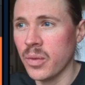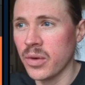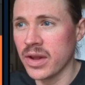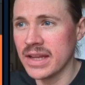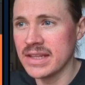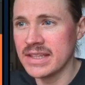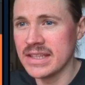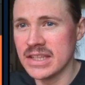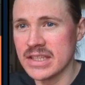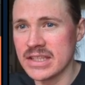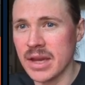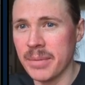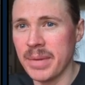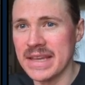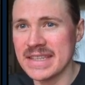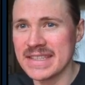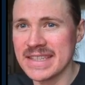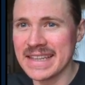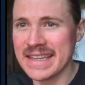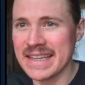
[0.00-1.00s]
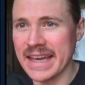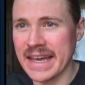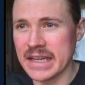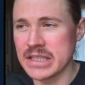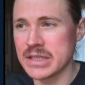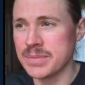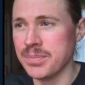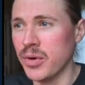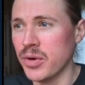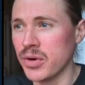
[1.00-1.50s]
I did is I basically
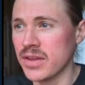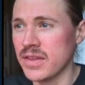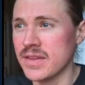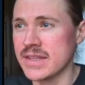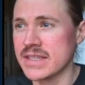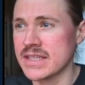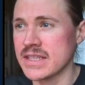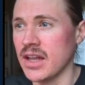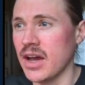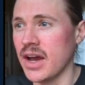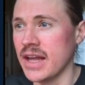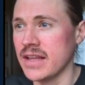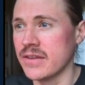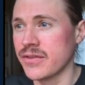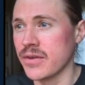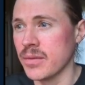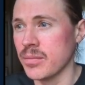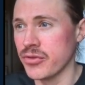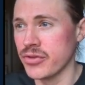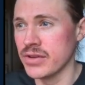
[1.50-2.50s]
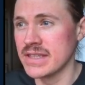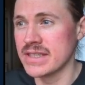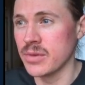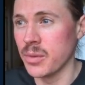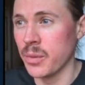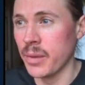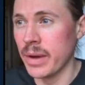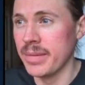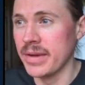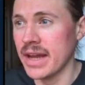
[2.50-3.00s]
exported the slides from a recent
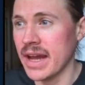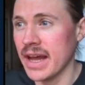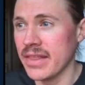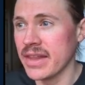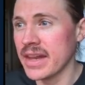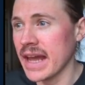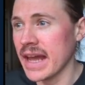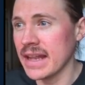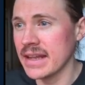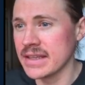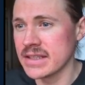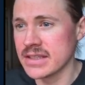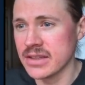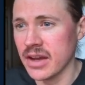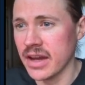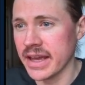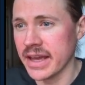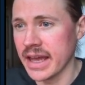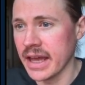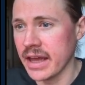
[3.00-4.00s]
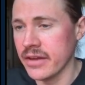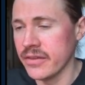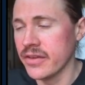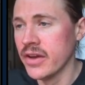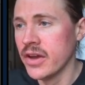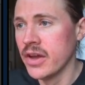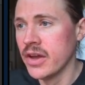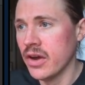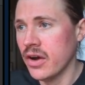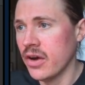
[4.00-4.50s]
webinar that Alex and I gave
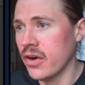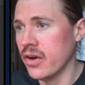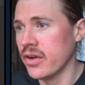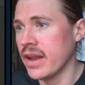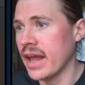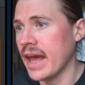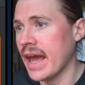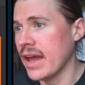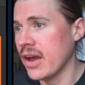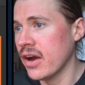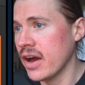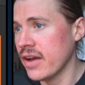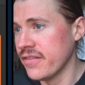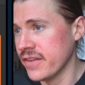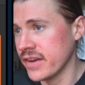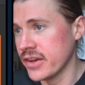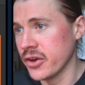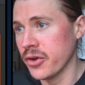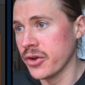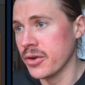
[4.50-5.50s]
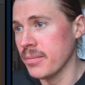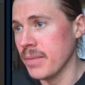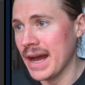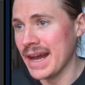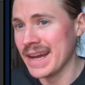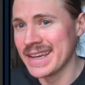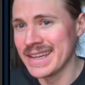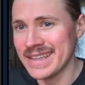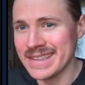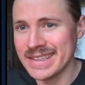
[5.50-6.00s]
on AI for
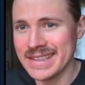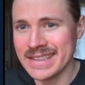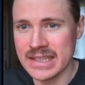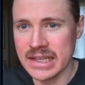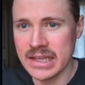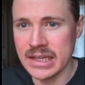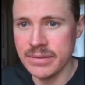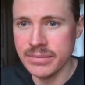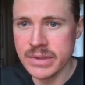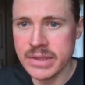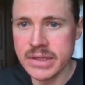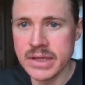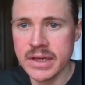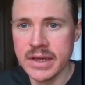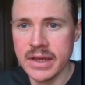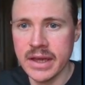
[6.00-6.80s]
go-to-market teams.